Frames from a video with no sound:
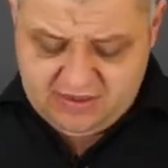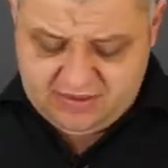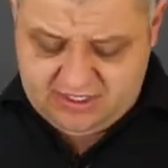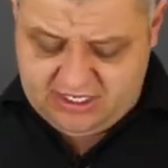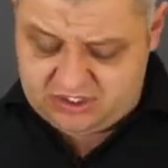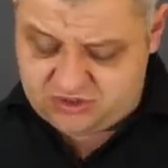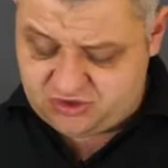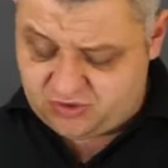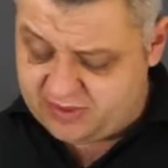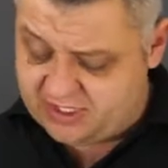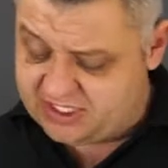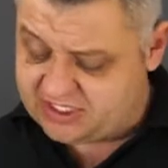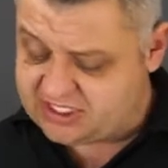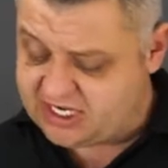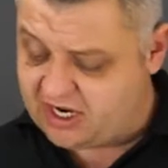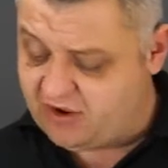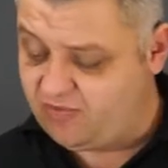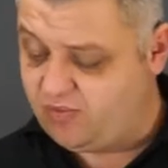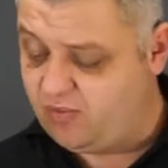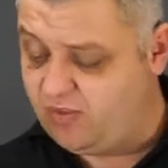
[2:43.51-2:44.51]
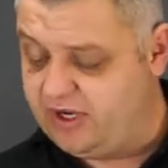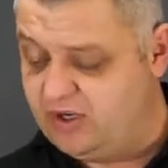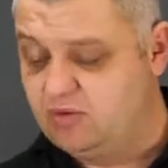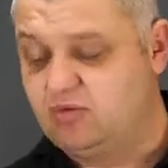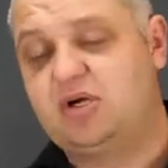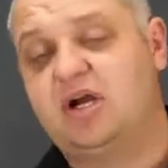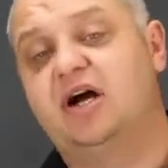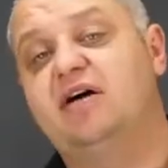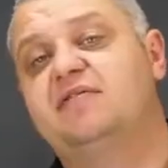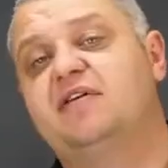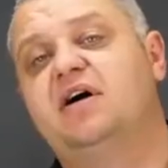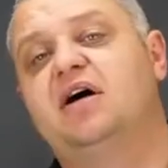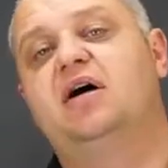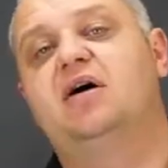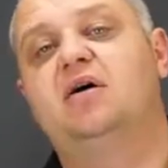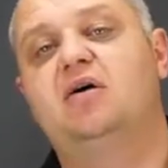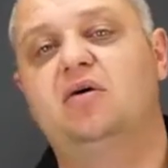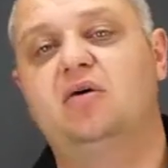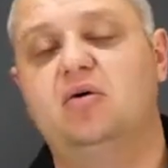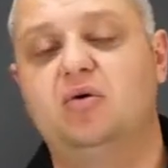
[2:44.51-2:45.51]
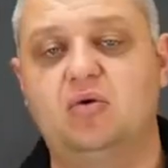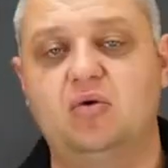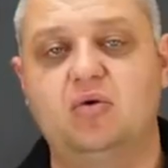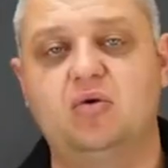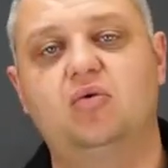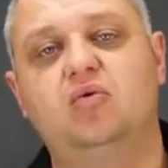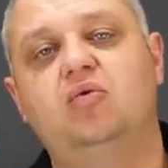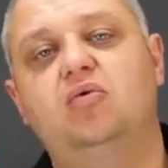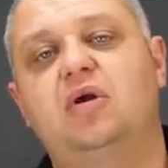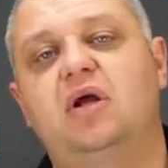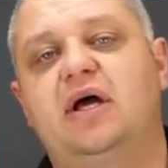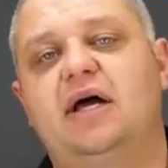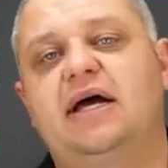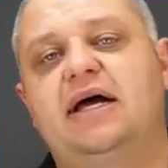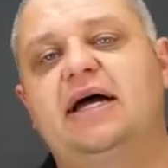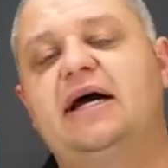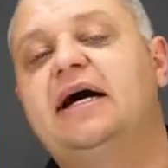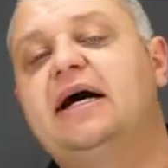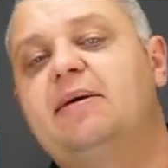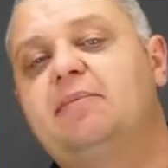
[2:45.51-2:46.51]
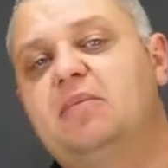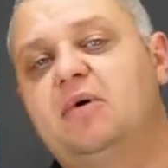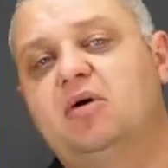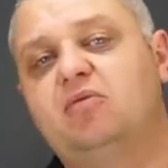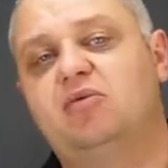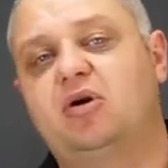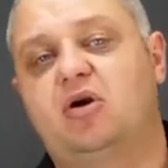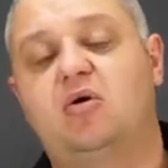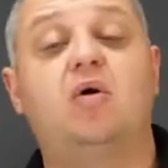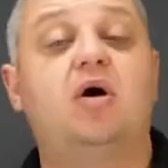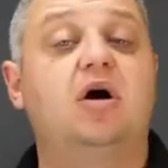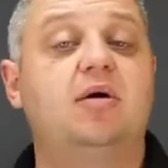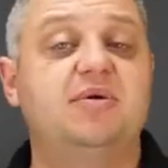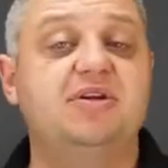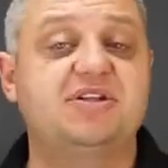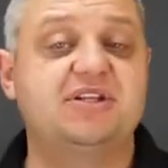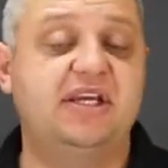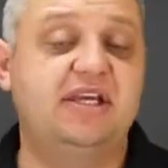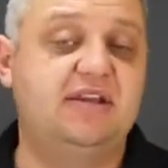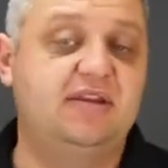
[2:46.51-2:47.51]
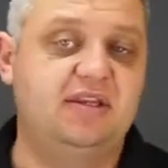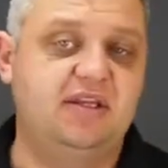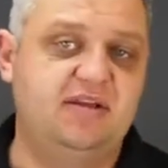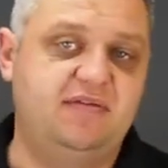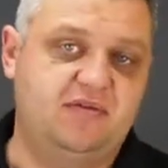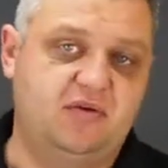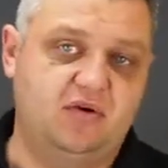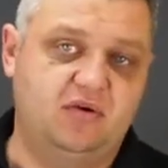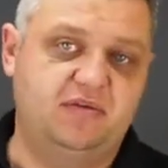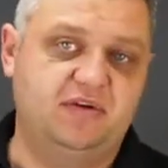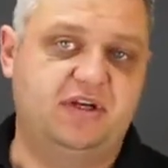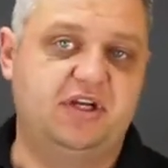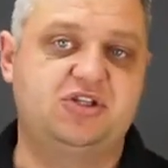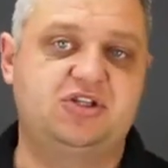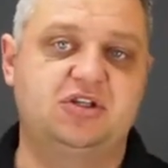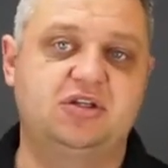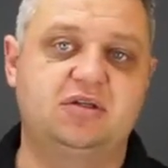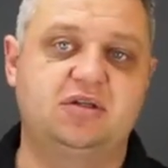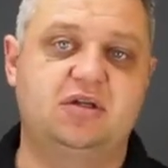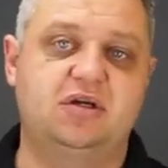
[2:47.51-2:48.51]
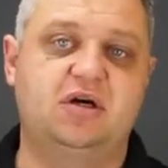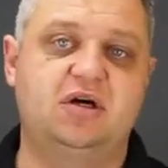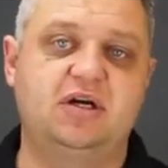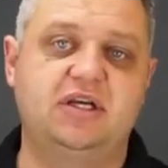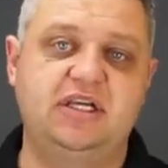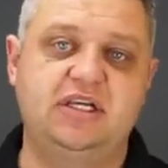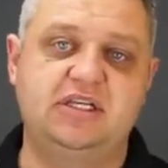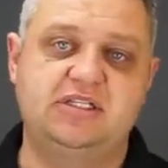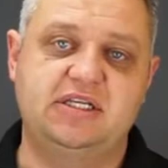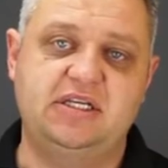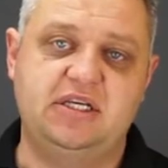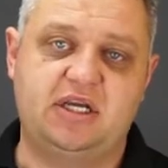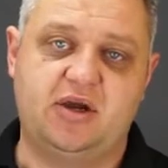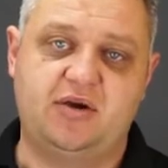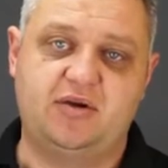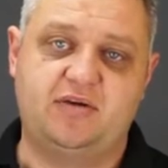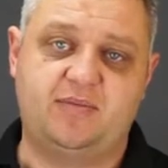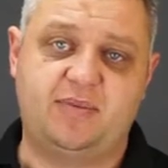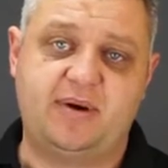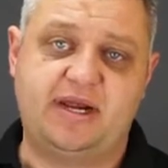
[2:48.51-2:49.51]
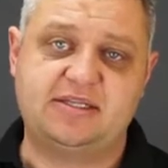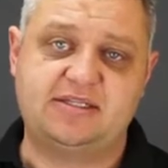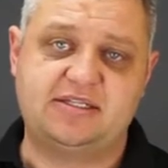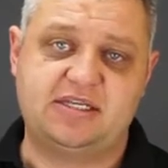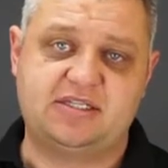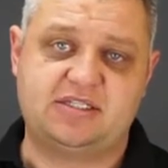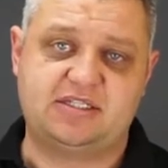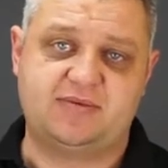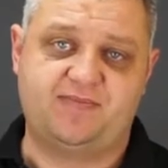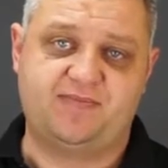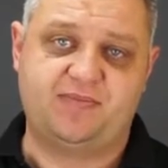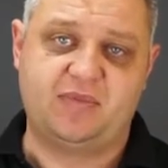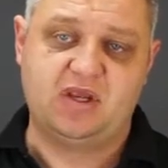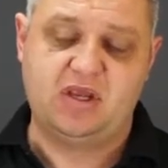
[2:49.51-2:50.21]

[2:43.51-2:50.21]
The instrument itself will cover all requirements in the 4th edition IET Code of Practice,